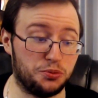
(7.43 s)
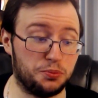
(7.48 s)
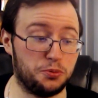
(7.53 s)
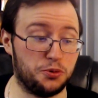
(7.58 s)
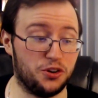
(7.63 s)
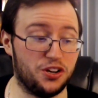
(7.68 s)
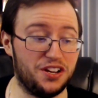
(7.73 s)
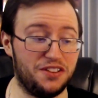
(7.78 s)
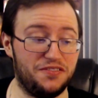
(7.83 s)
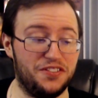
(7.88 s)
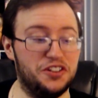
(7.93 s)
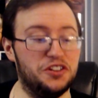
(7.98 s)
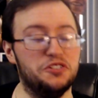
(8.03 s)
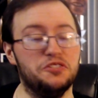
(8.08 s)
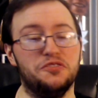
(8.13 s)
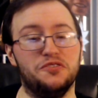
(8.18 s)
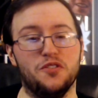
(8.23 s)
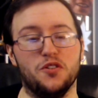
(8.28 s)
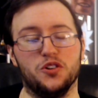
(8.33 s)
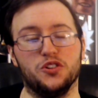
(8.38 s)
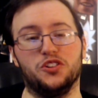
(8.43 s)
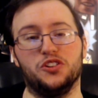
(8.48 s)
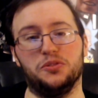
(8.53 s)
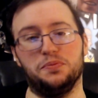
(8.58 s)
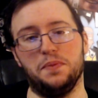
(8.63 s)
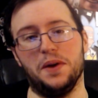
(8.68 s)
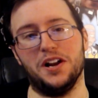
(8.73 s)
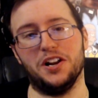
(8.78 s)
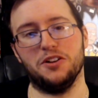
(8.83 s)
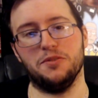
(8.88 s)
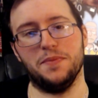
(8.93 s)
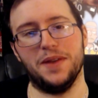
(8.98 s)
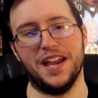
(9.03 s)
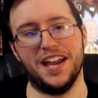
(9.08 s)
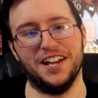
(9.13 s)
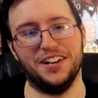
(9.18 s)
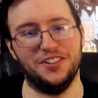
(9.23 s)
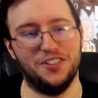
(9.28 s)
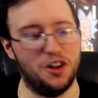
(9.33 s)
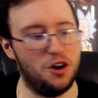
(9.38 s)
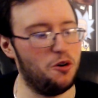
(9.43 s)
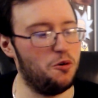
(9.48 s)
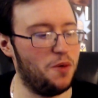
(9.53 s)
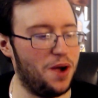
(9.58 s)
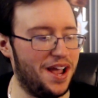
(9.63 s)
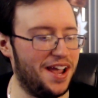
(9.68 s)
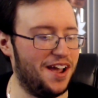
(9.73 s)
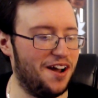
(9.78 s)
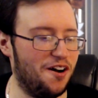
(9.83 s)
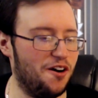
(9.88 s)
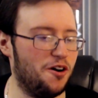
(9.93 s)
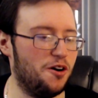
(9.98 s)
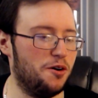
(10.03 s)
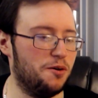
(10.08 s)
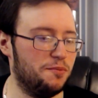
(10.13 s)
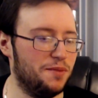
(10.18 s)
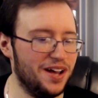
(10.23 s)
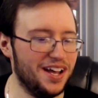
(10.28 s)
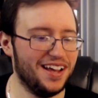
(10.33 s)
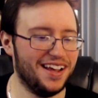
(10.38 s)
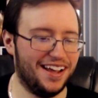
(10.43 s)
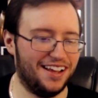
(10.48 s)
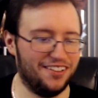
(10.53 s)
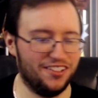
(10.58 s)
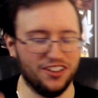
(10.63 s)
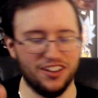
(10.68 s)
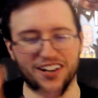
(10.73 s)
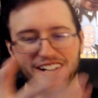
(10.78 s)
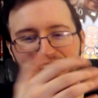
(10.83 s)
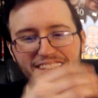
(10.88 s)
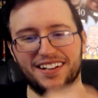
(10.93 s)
preview for Spider-Man No Way Home. And look